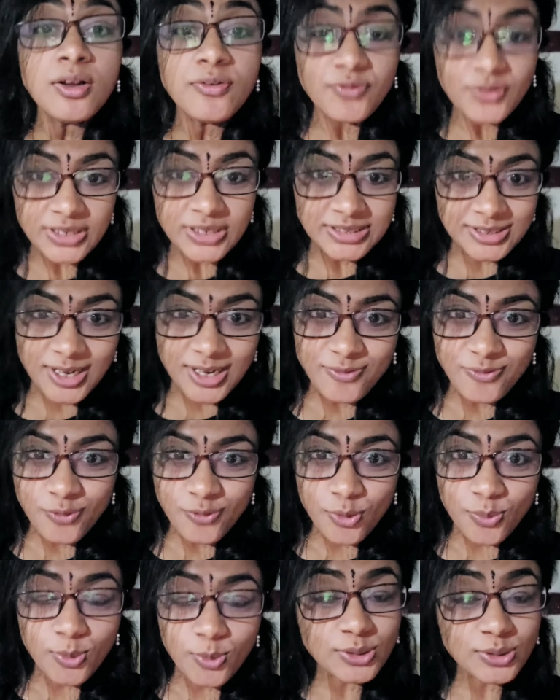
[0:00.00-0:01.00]
First and
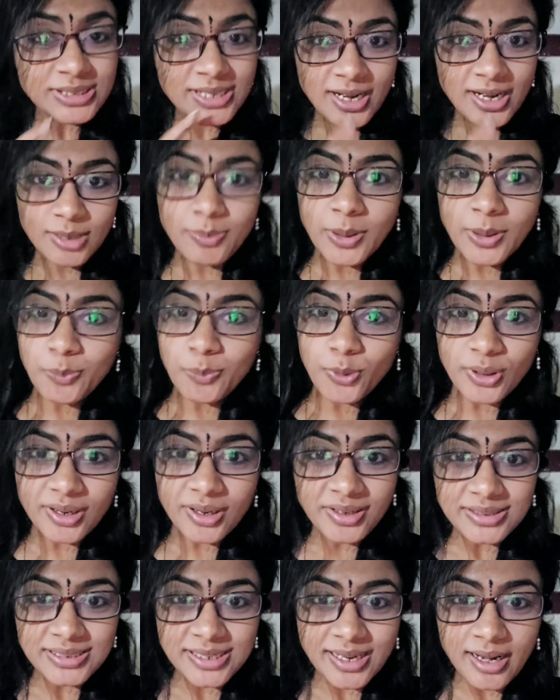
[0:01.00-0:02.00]
foremost, let me put
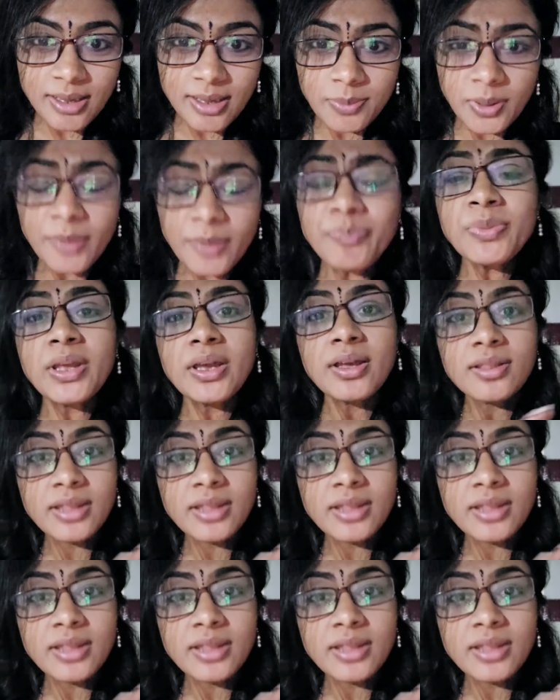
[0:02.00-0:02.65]
a disclaimer.